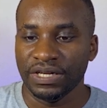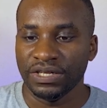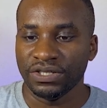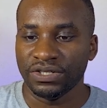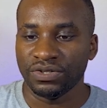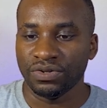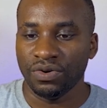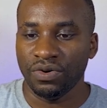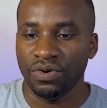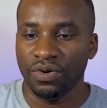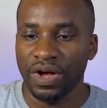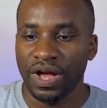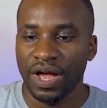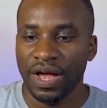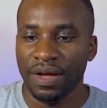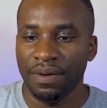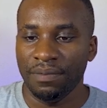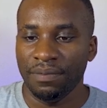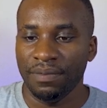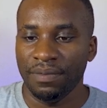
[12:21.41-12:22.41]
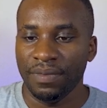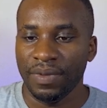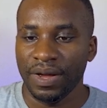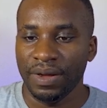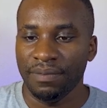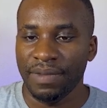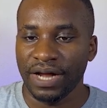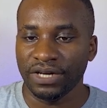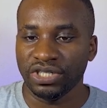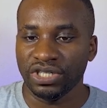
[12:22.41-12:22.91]
So
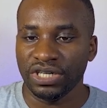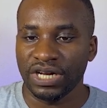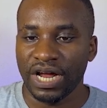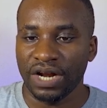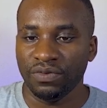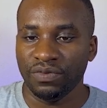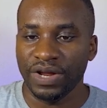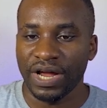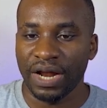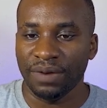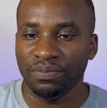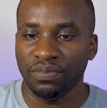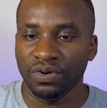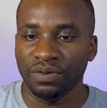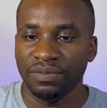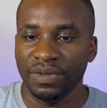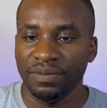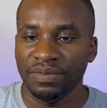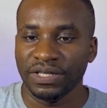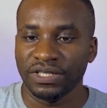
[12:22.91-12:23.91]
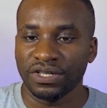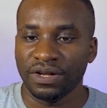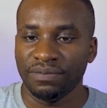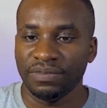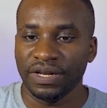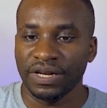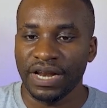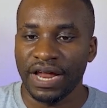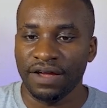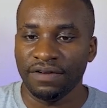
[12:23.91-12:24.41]
imagine that we had put maybe
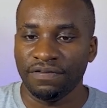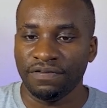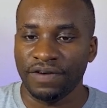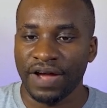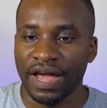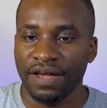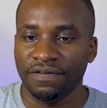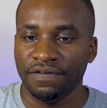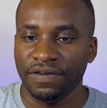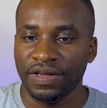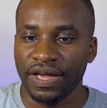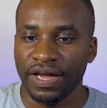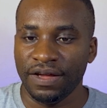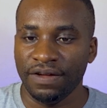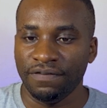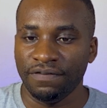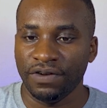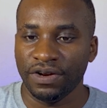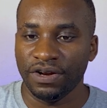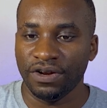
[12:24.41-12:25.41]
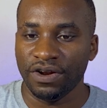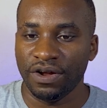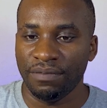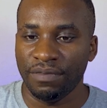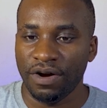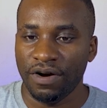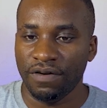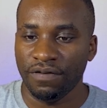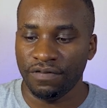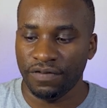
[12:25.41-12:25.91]
something like 5 here for the
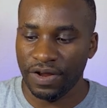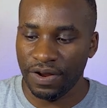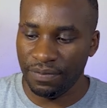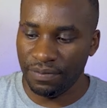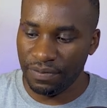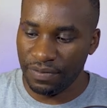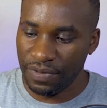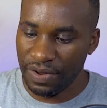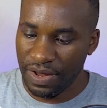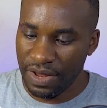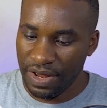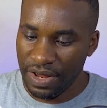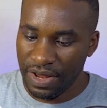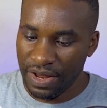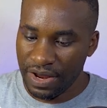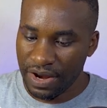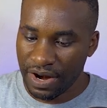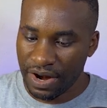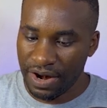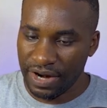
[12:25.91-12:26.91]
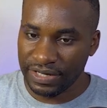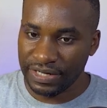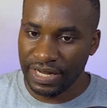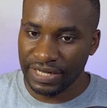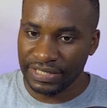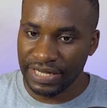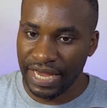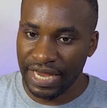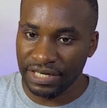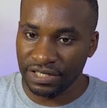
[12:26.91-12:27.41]
number of
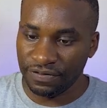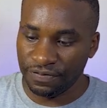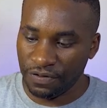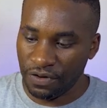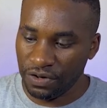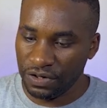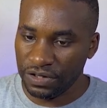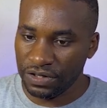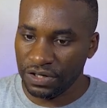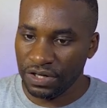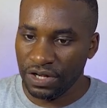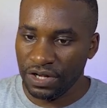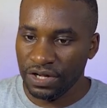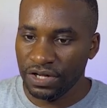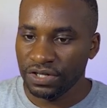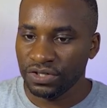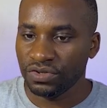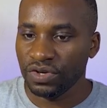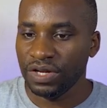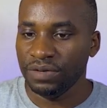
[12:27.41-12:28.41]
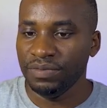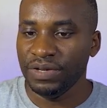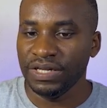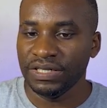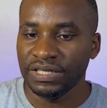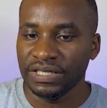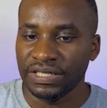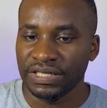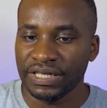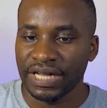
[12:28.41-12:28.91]
characters henceforth. So it
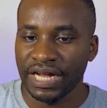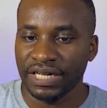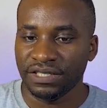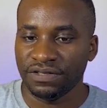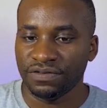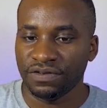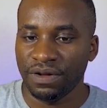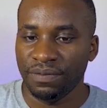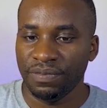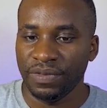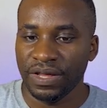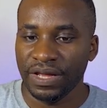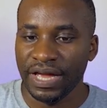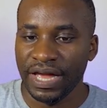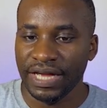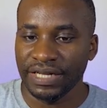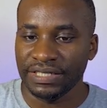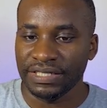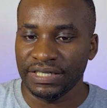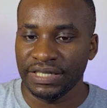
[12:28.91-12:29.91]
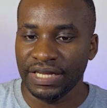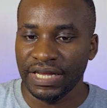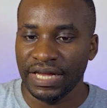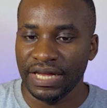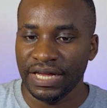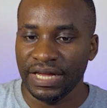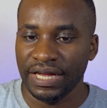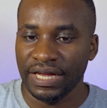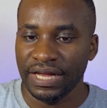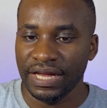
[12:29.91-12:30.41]
means it starts from the S
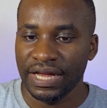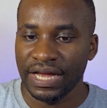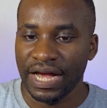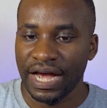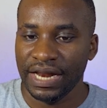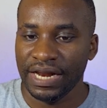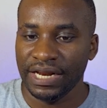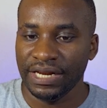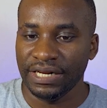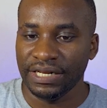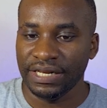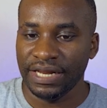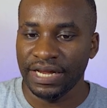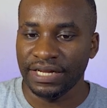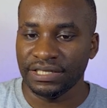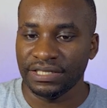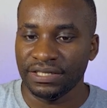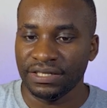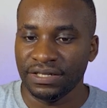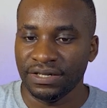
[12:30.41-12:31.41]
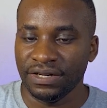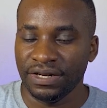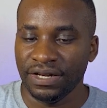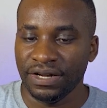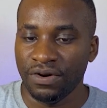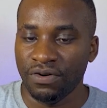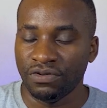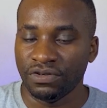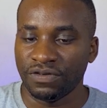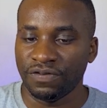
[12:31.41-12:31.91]
here, and then it
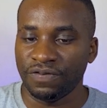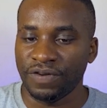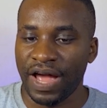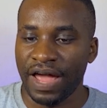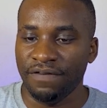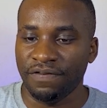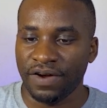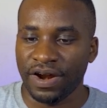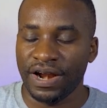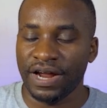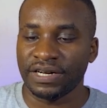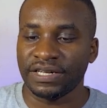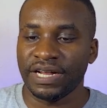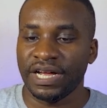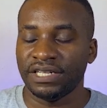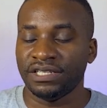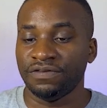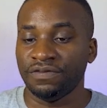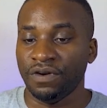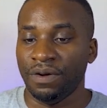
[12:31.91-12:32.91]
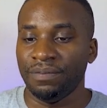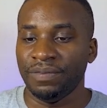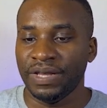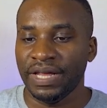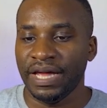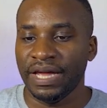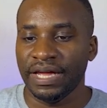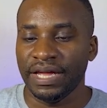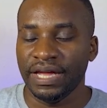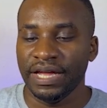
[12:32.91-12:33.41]
goes 5 characters from
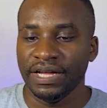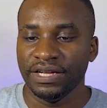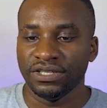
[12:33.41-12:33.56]
there.